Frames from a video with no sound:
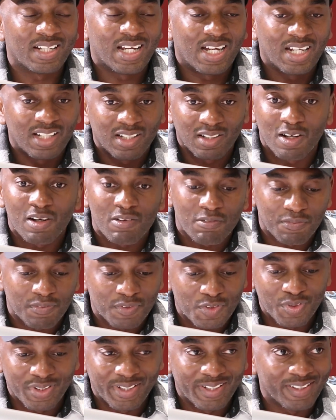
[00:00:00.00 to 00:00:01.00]
I love
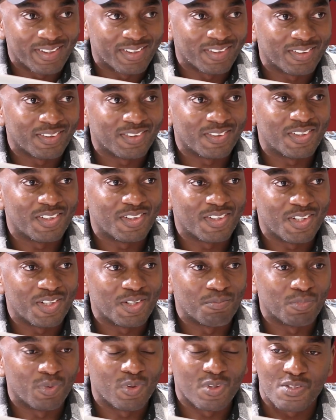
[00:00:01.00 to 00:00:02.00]
to hear
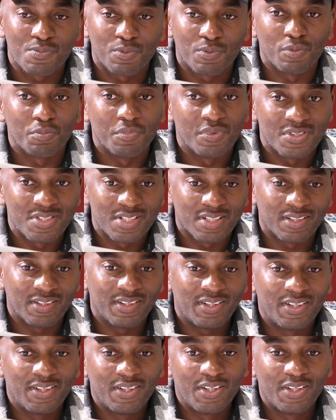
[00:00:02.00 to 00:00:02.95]
gospel music.